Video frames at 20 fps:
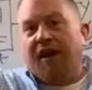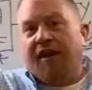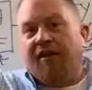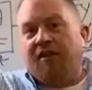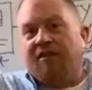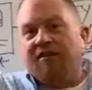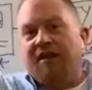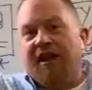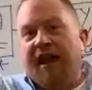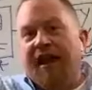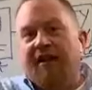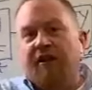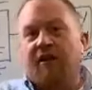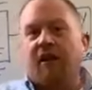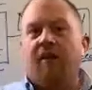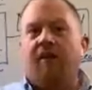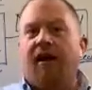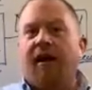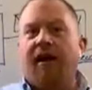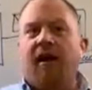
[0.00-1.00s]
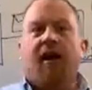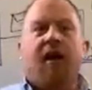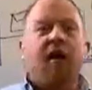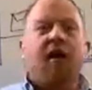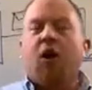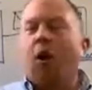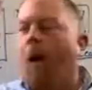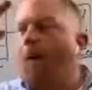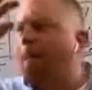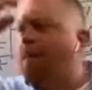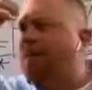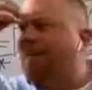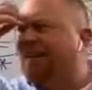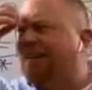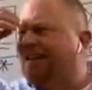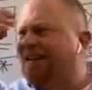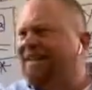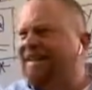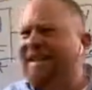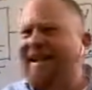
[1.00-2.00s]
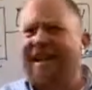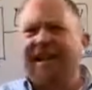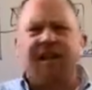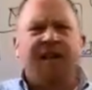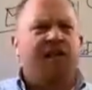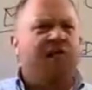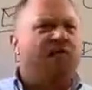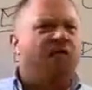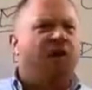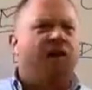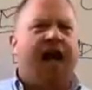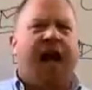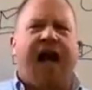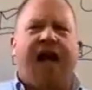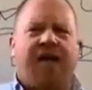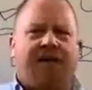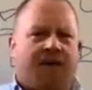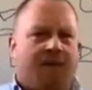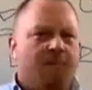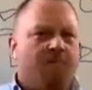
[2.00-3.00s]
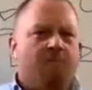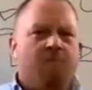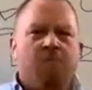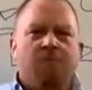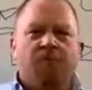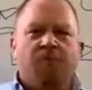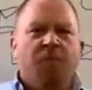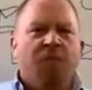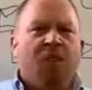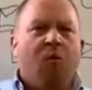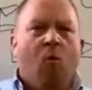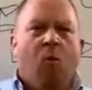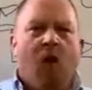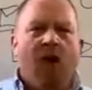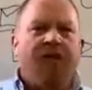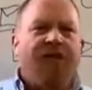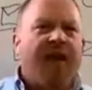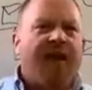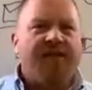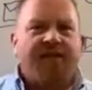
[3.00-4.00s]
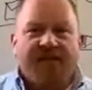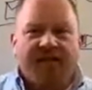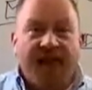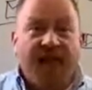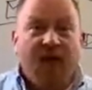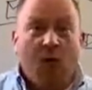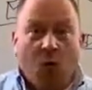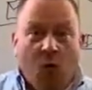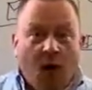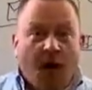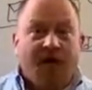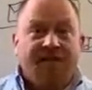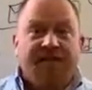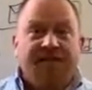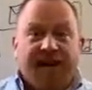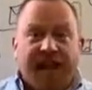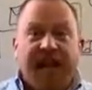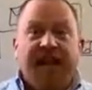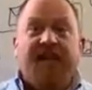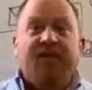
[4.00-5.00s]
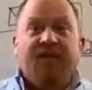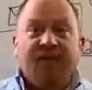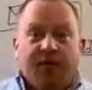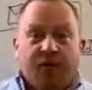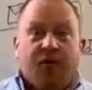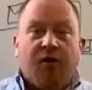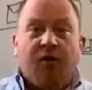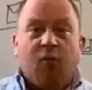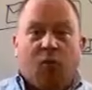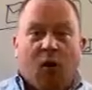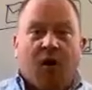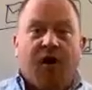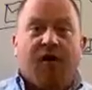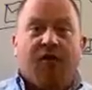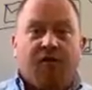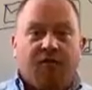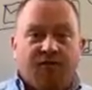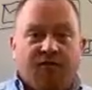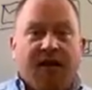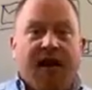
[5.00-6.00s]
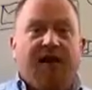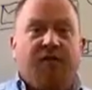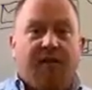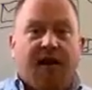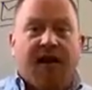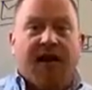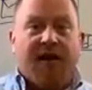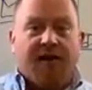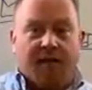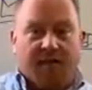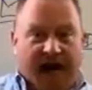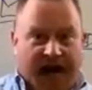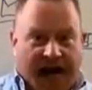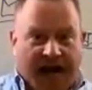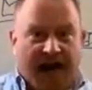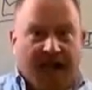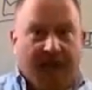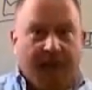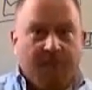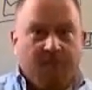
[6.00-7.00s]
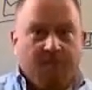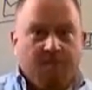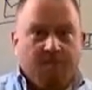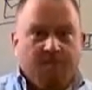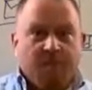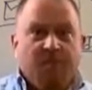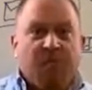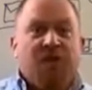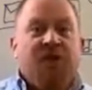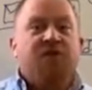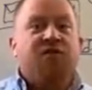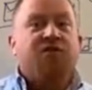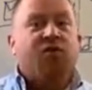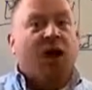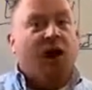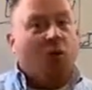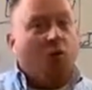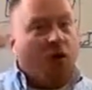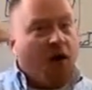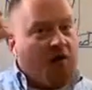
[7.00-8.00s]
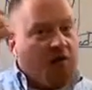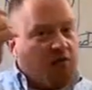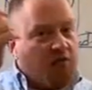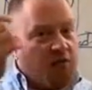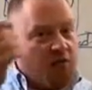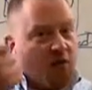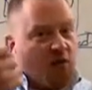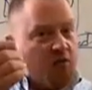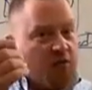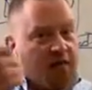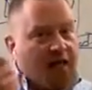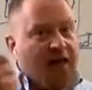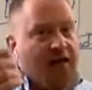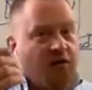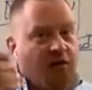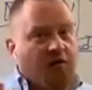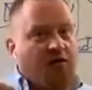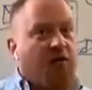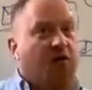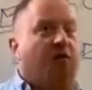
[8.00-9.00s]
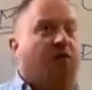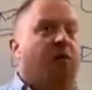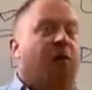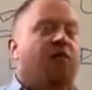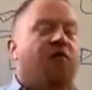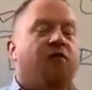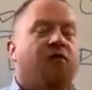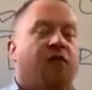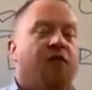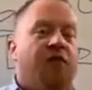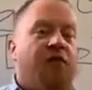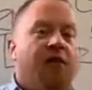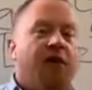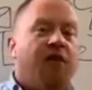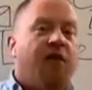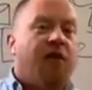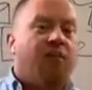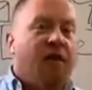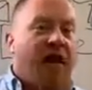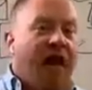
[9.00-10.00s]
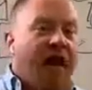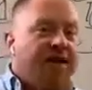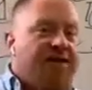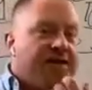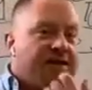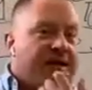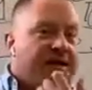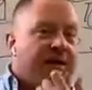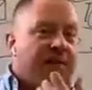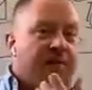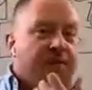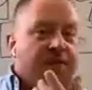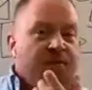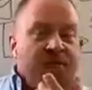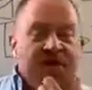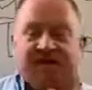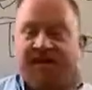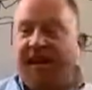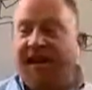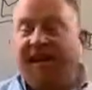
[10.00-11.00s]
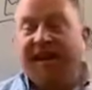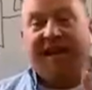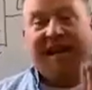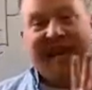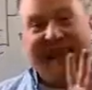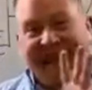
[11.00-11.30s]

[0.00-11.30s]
years later, and I'm like completely forgotten what that thing was that I literally wanted to spend money and buy. So I want to float that alternative theory past you to say,